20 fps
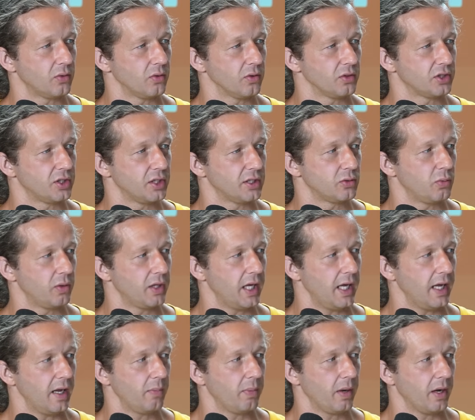or assist with
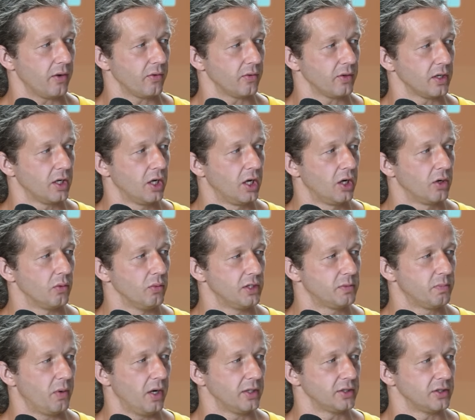AI powered
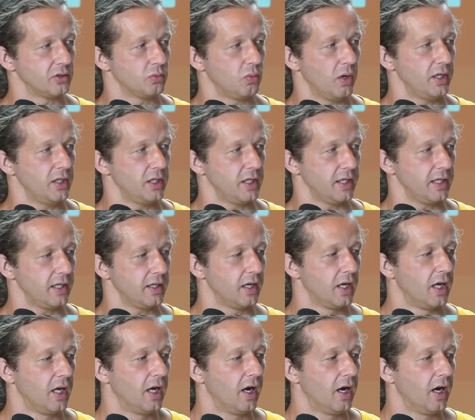responses when needed.